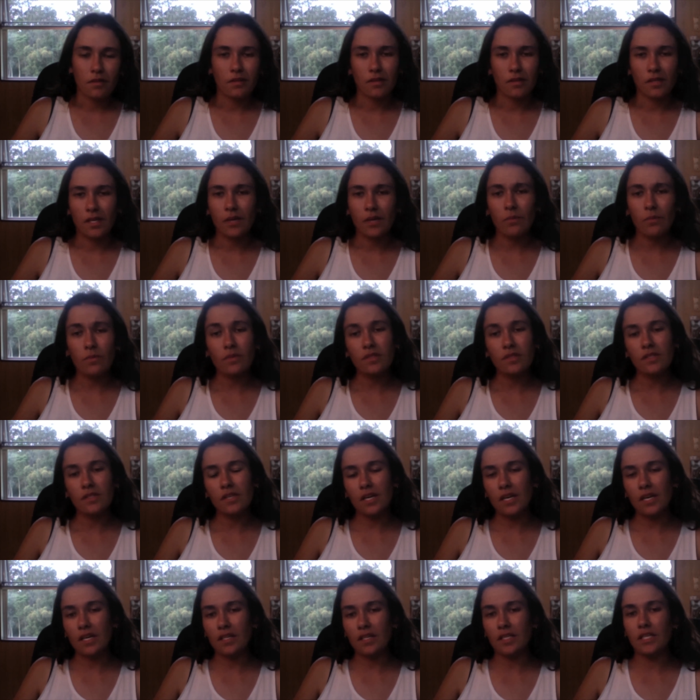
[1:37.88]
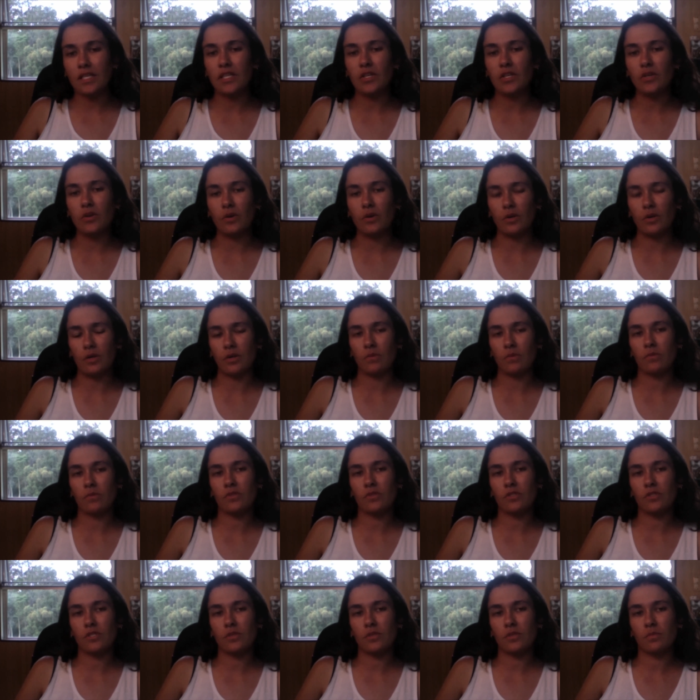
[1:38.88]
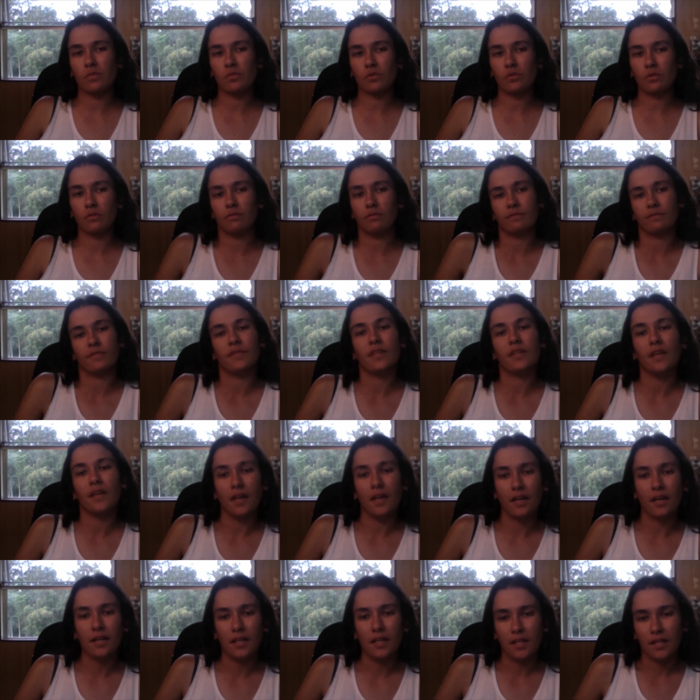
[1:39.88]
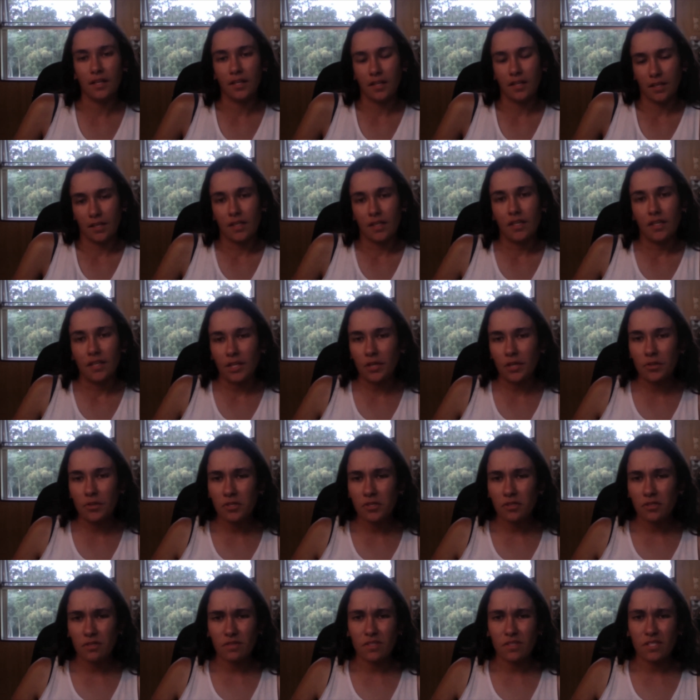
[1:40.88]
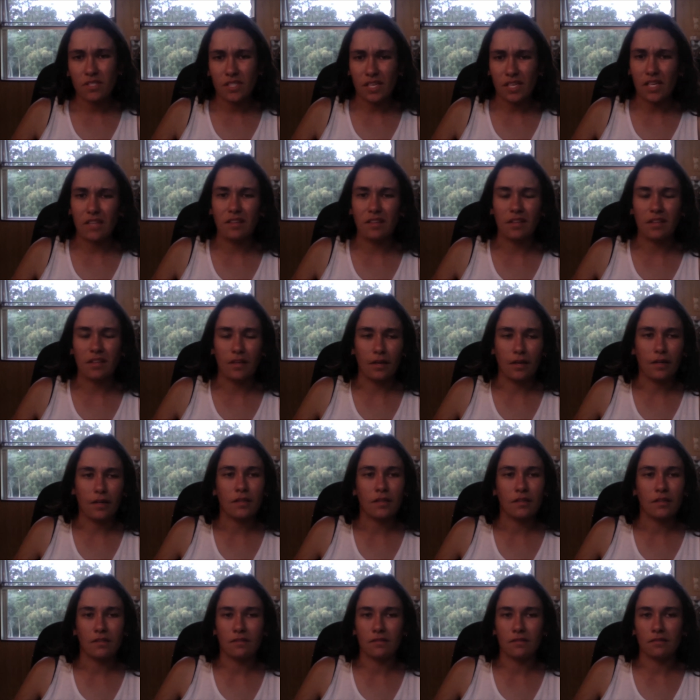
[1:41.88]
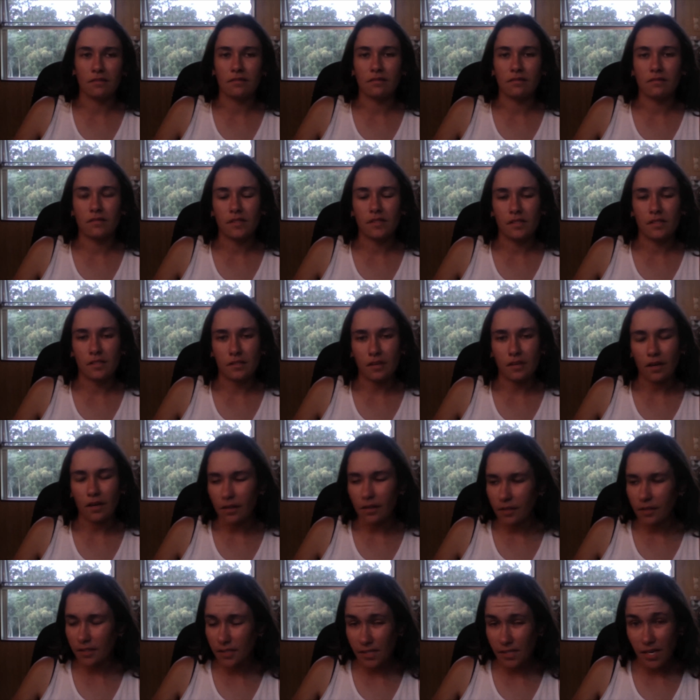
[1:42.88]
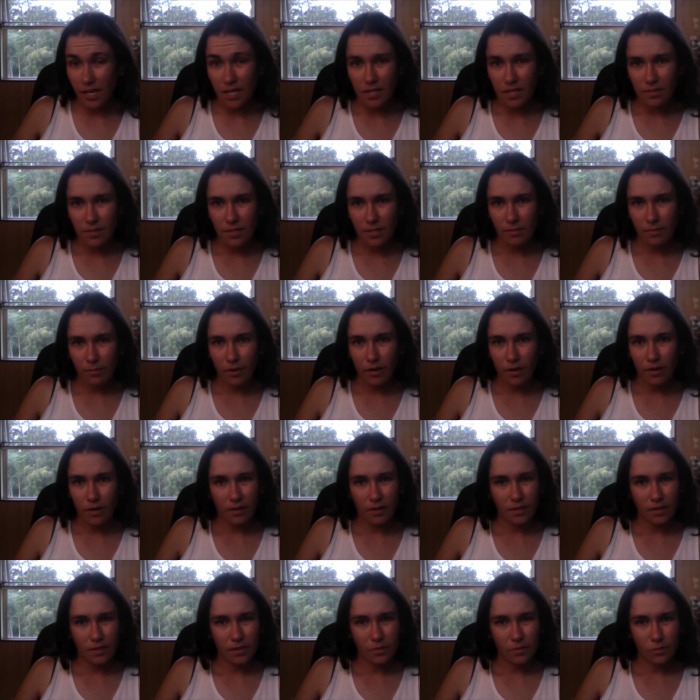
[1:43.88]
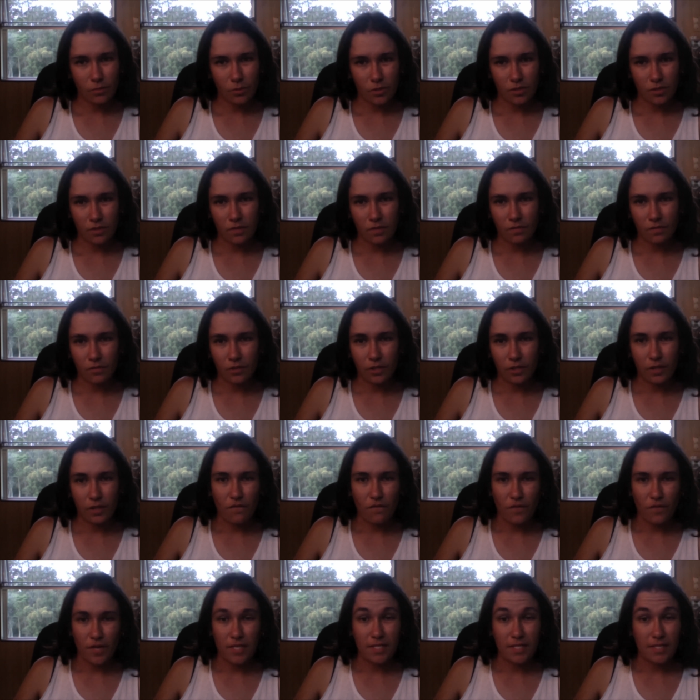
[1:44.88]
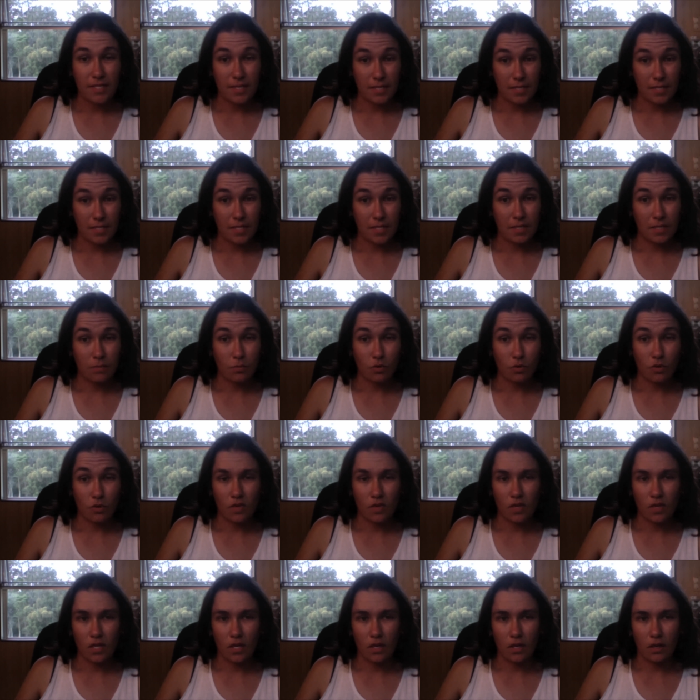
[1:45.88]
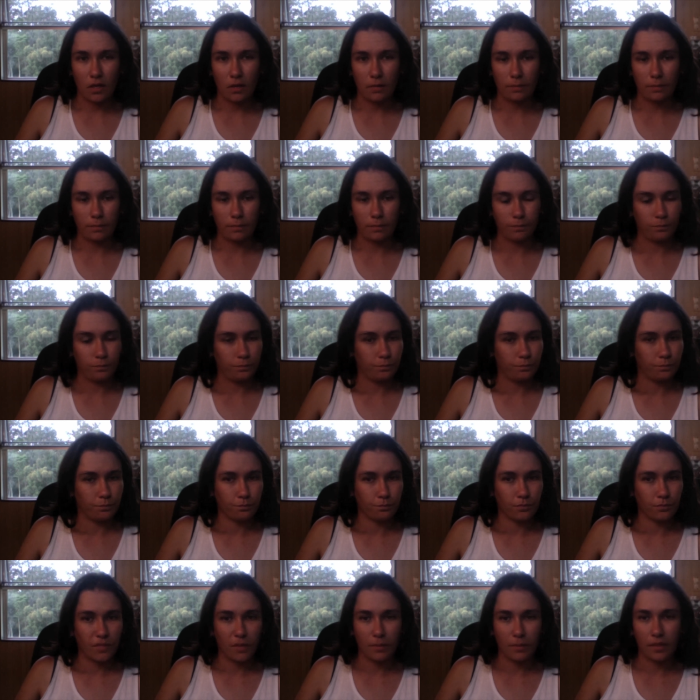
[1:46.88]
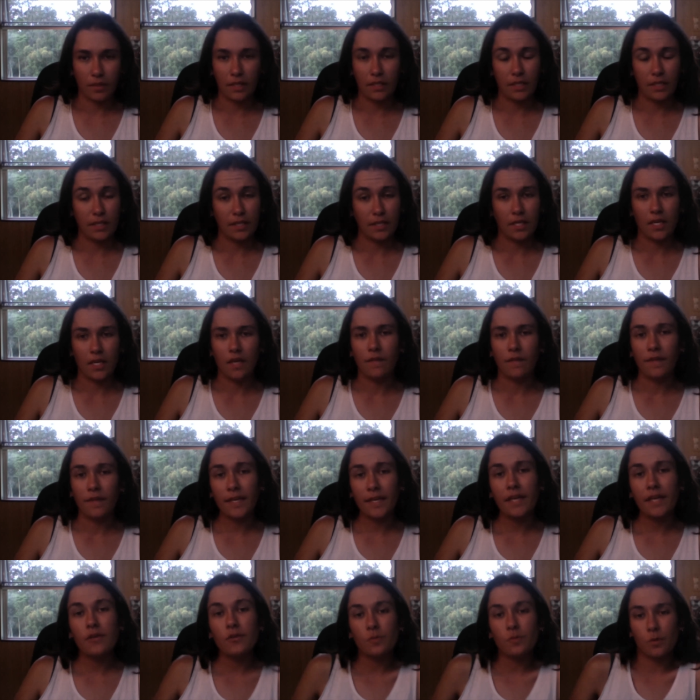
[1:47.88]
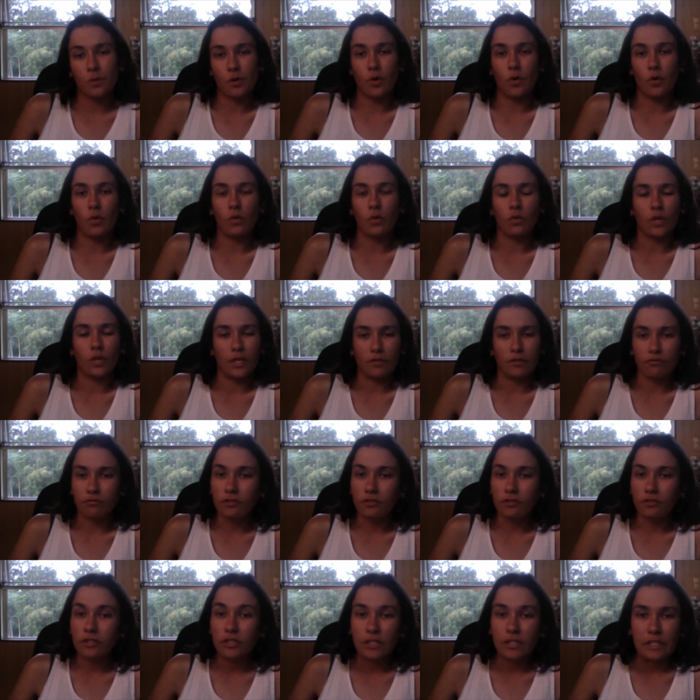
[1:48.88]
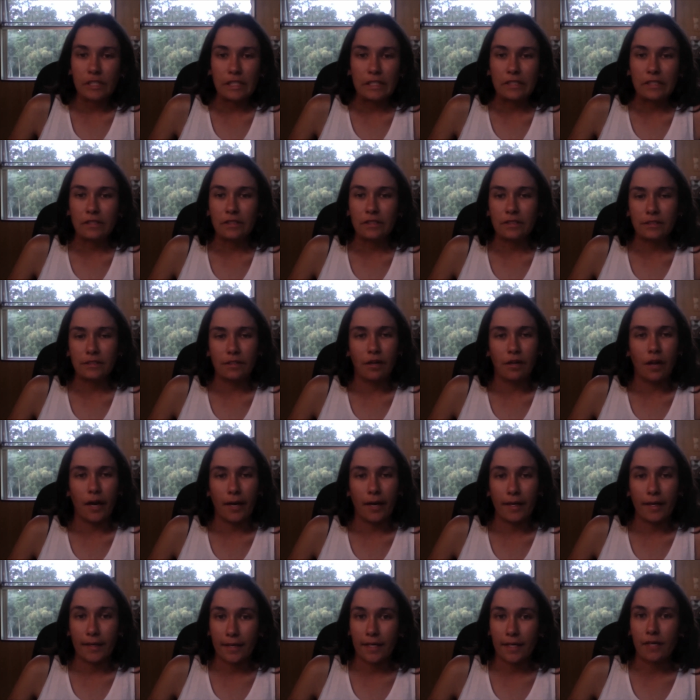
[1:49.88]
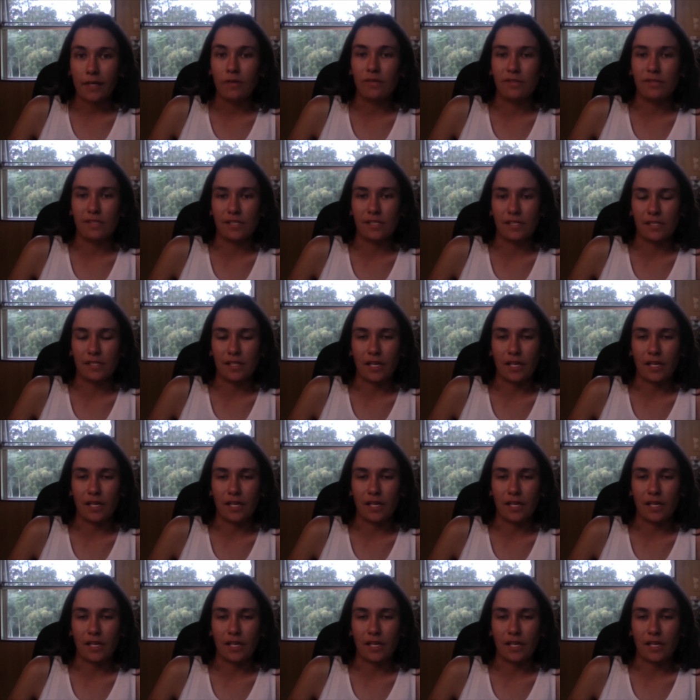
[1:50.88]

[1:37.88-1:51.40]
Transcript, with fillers: It wasn't anything new. It was just more. Yeah, you were sort of just in the. In, just, it's hard to explain. I just wasn't really invested in this movie. Um, I mean, the kills were cool, like really good, like kills.